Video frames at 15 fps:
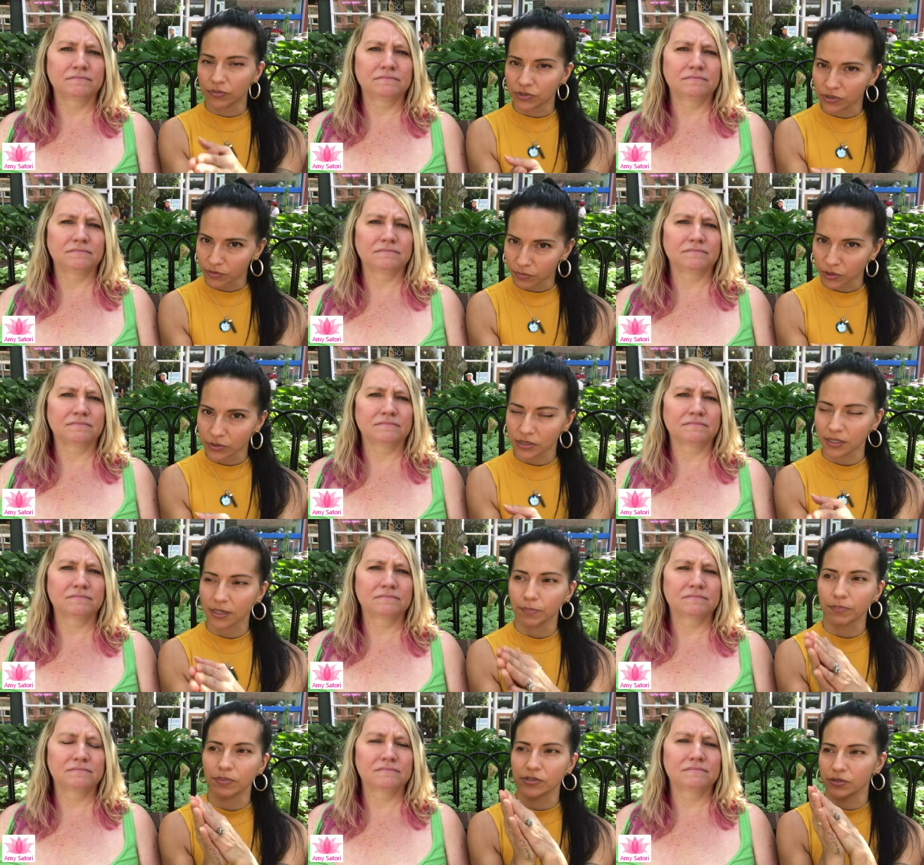Speaker 1: to
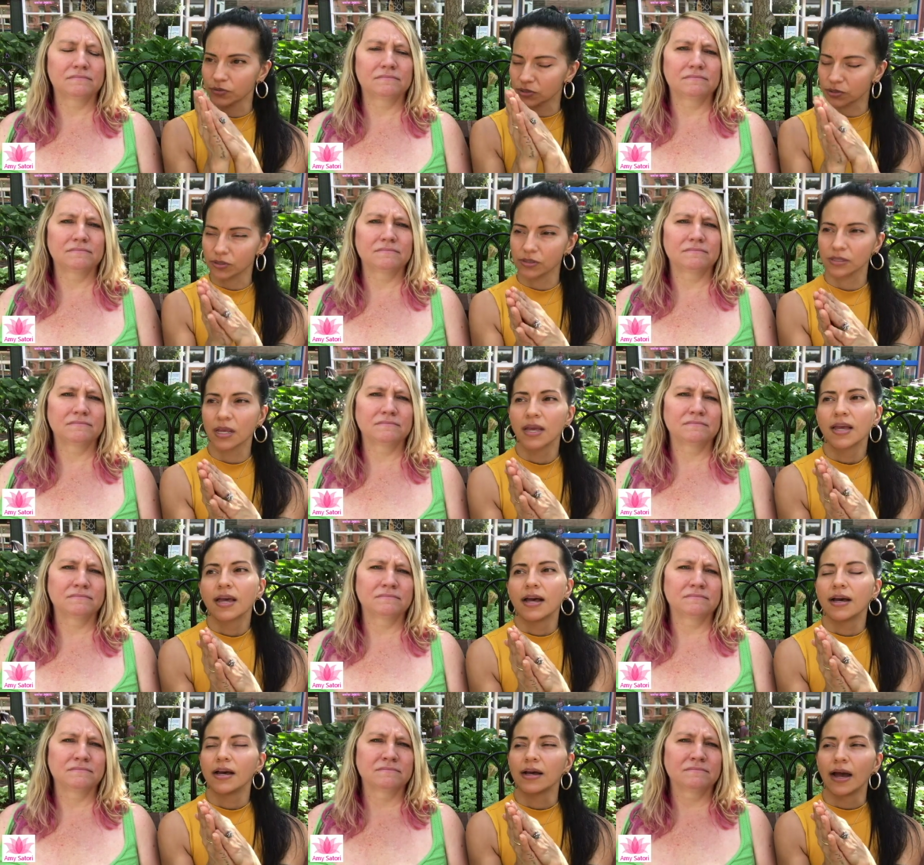music producers
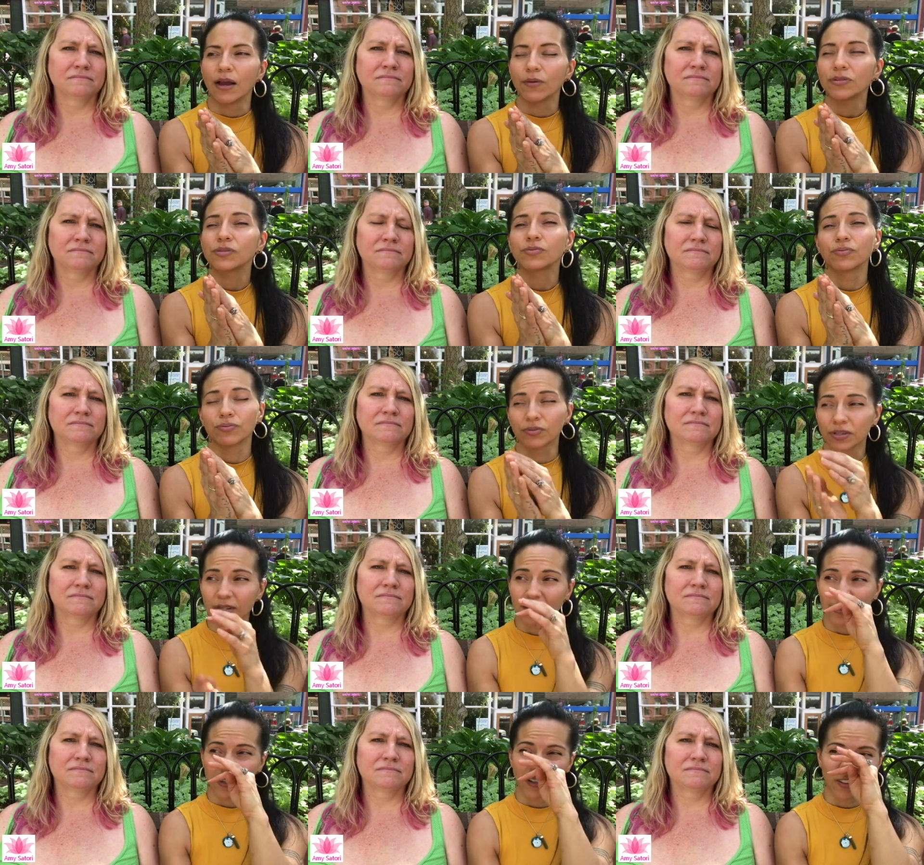i was
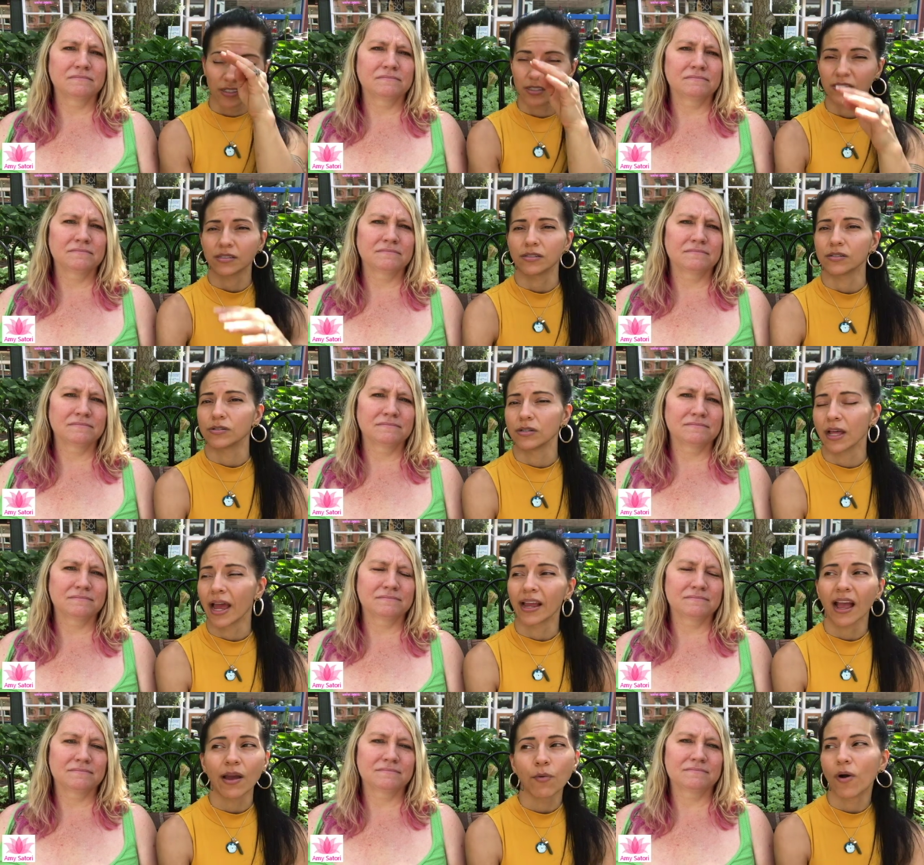really egotistical
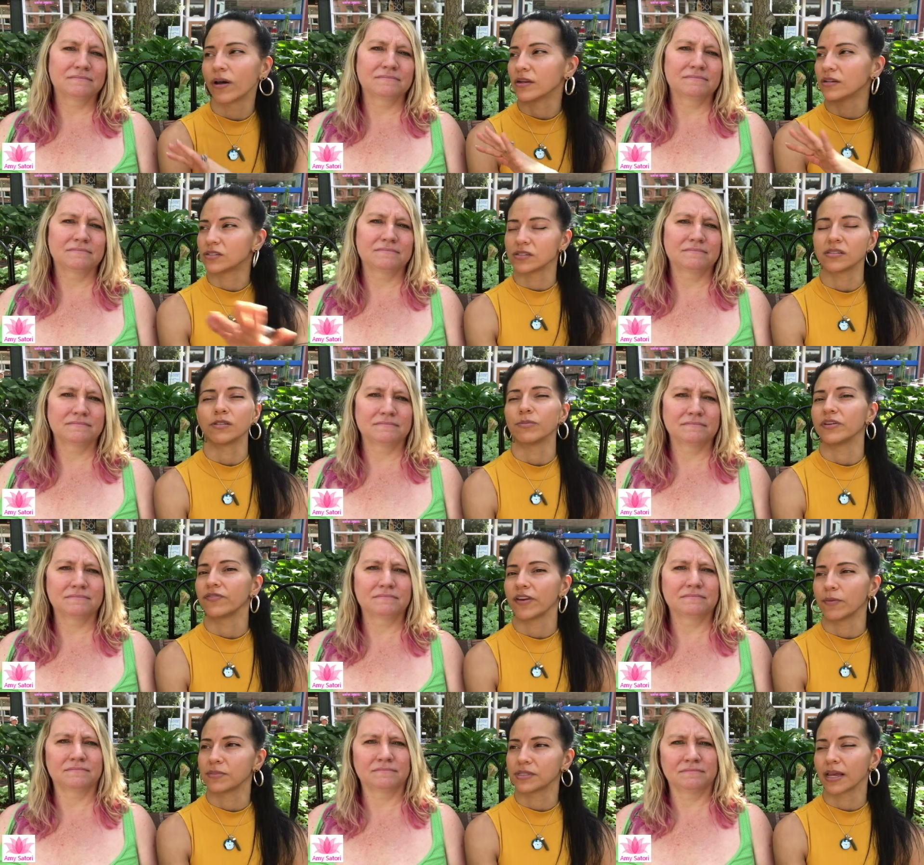like i wanted just to be
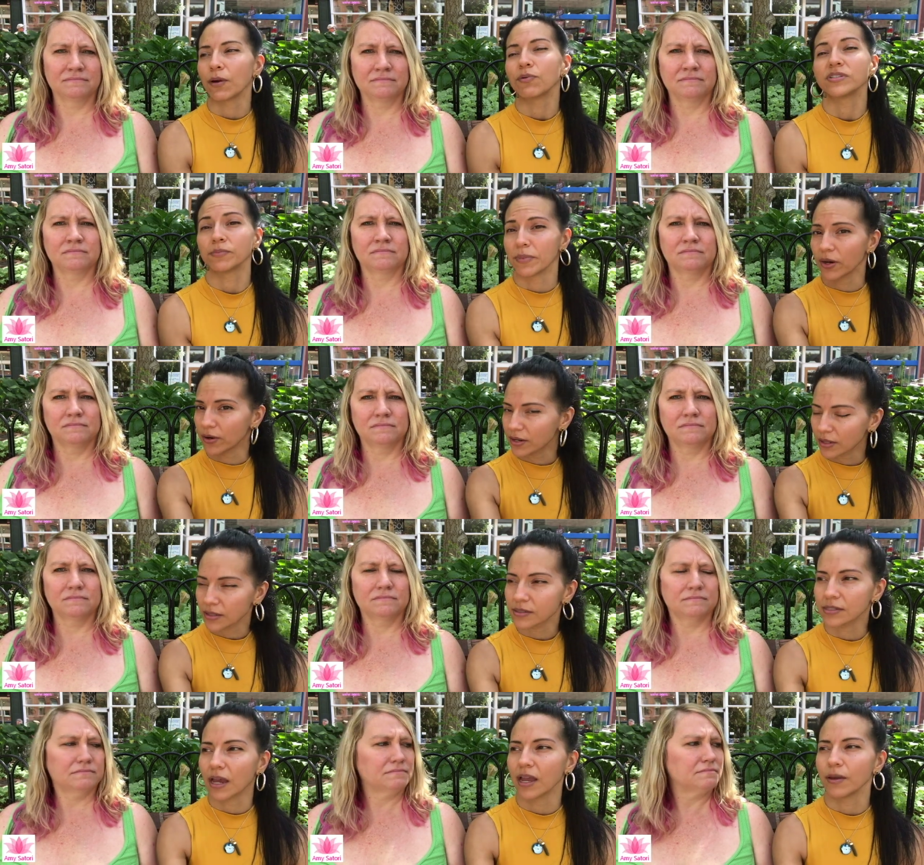famous i was married at
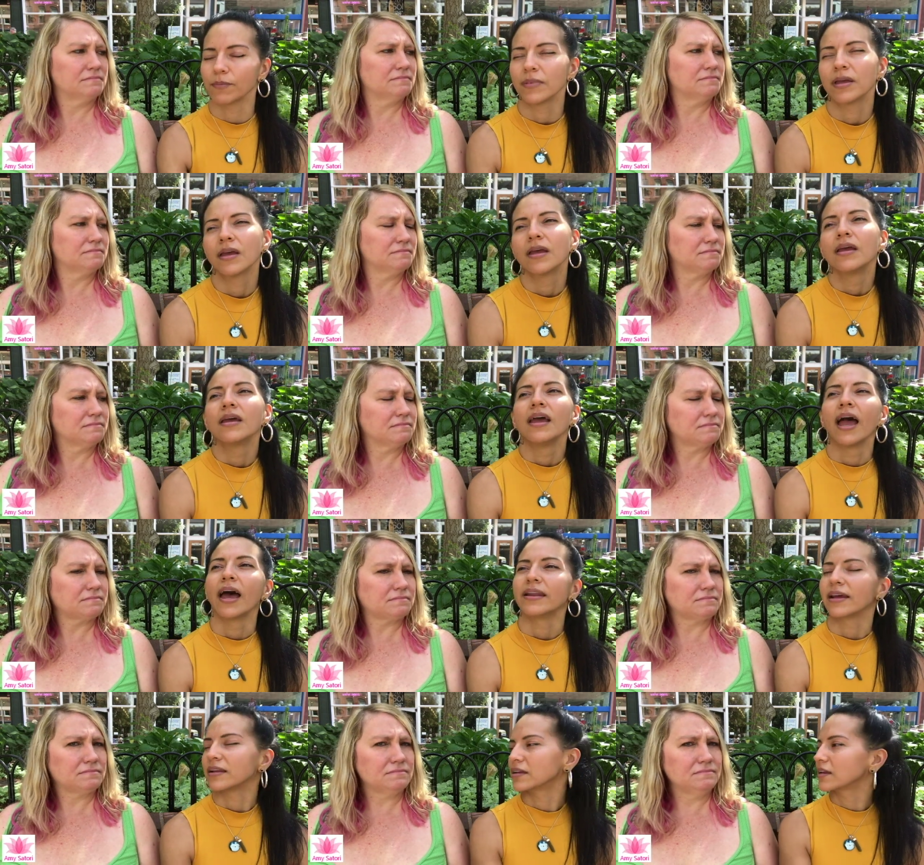the time
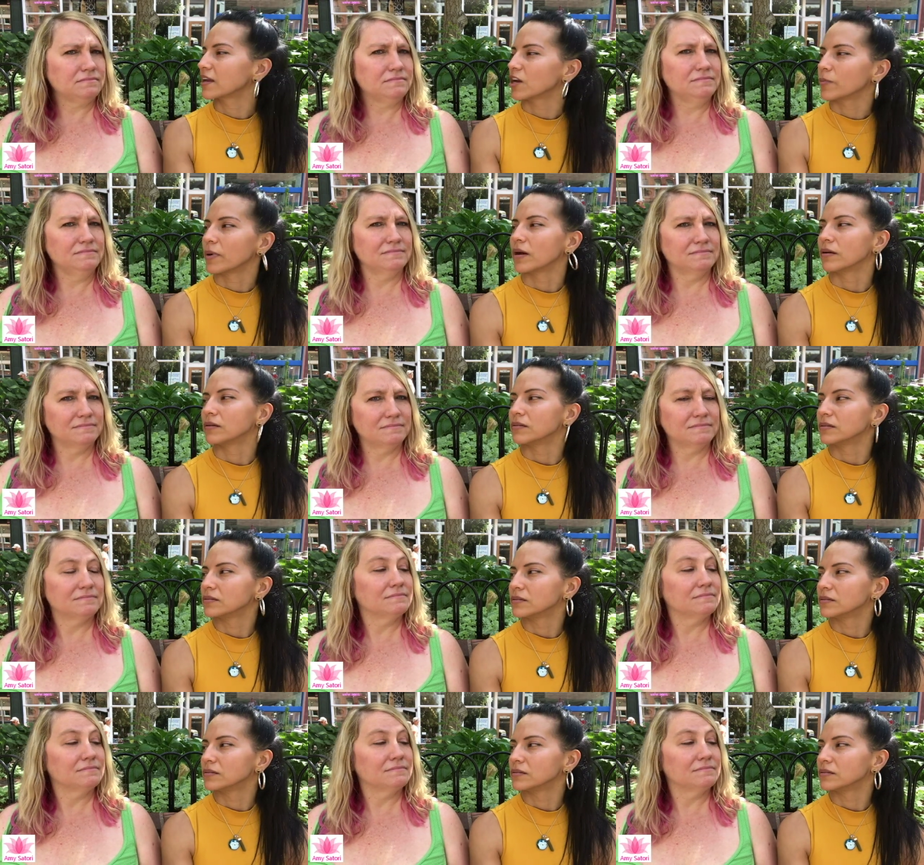and i didn't care about